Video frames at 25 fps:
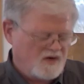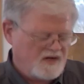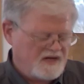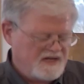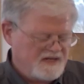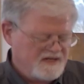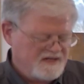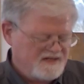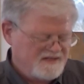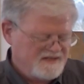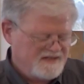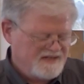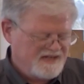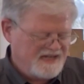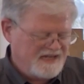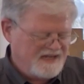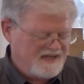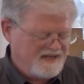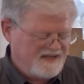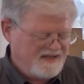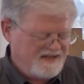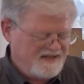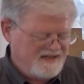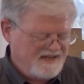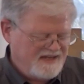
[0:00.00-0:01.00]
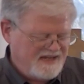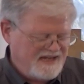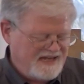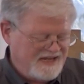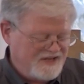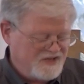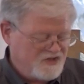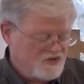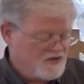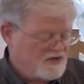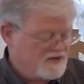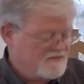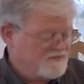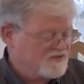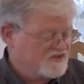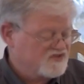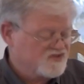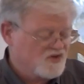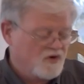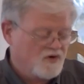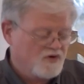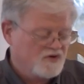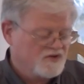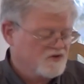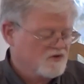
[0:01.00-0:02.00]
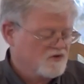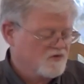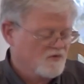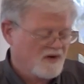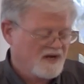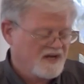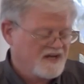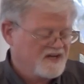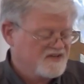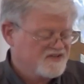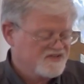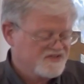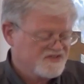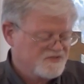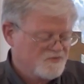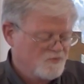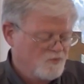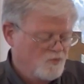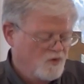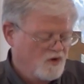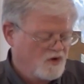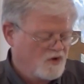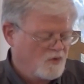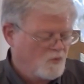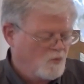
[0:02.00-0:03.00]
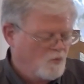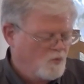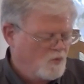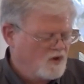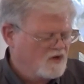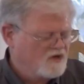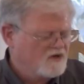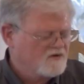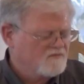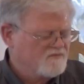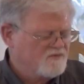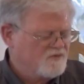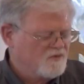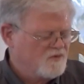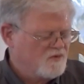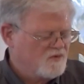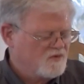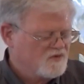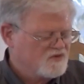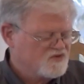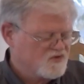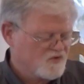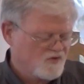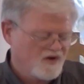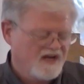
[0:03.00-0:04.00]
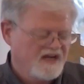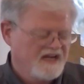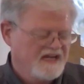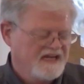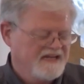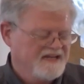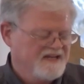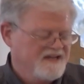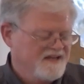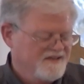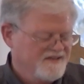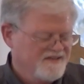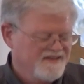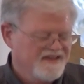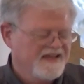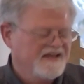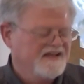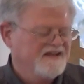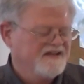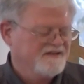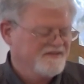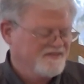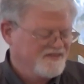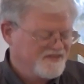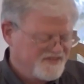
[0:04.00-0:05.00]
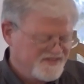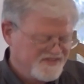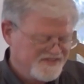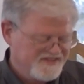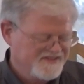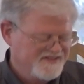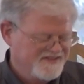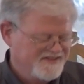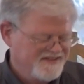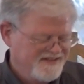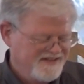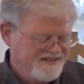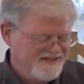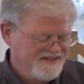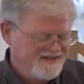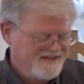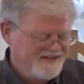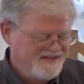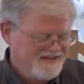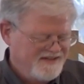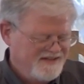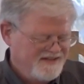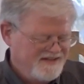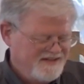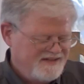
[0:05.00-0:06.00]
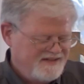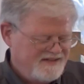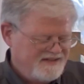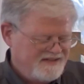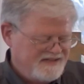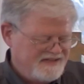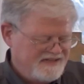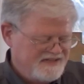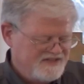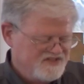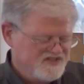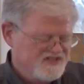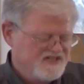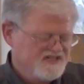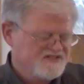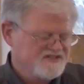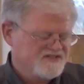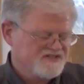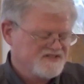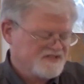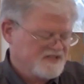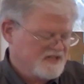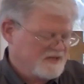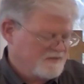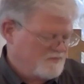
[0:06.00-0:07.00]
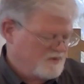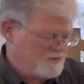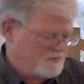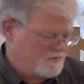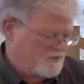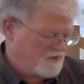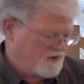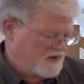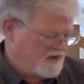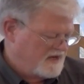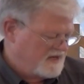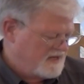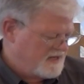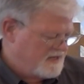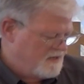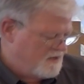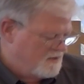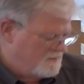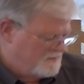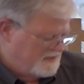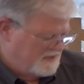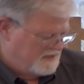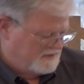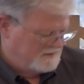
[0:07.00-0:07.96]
the glory, and you give us all your grace. What a wonderful trade that is. In Jesus' name we pray.